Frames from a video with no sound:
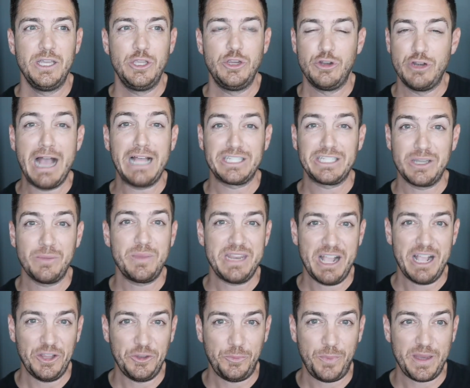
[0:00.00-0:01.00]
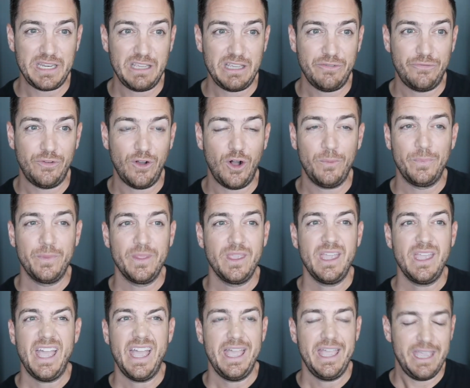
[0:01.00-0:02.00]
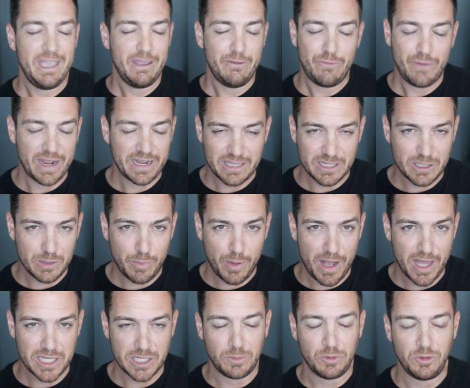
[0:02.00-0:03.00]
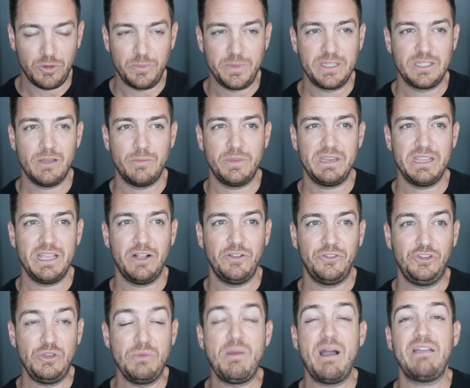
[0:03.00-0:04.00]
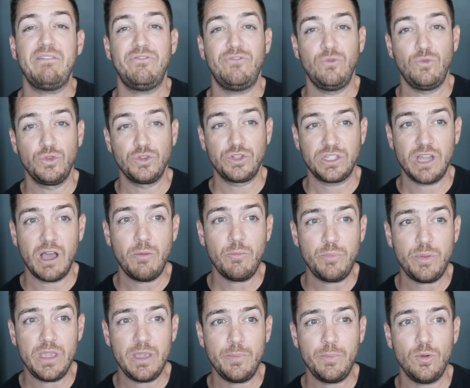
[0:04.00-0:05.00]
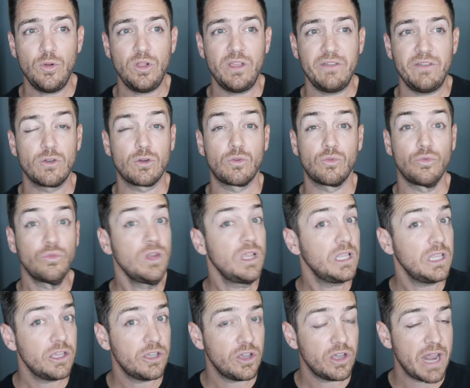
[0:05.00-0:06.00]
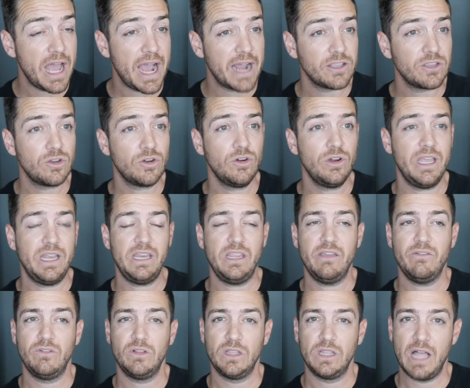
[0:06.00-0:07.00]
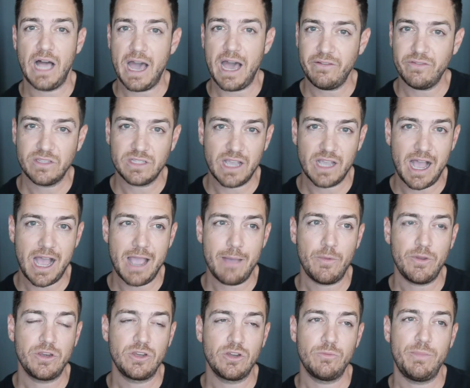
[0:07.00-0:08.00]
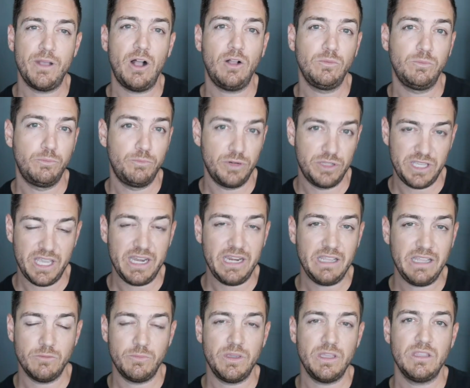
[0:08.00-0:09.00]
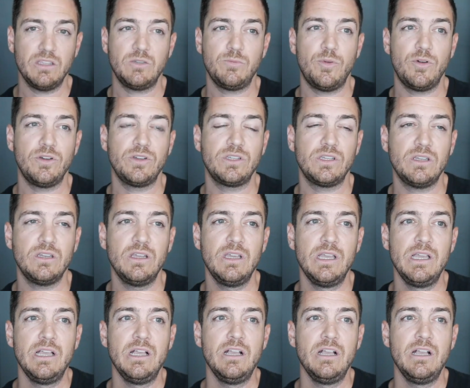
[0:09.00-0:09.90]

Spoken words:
You're not somebody else by default. In fact, it's impossible to be somebody else. You might fool some people if you're a really good actor and you have a lot of time under your belt pretending to be this person,